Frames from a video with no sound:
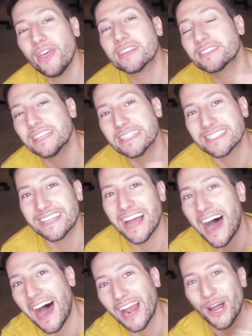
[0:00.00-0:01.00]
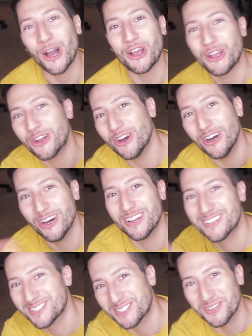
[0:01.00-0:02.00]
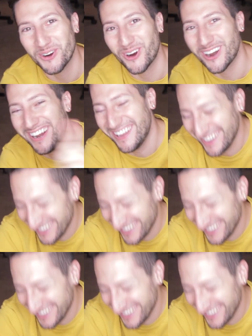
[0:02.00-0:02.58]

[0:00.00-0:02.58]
This is not a good story.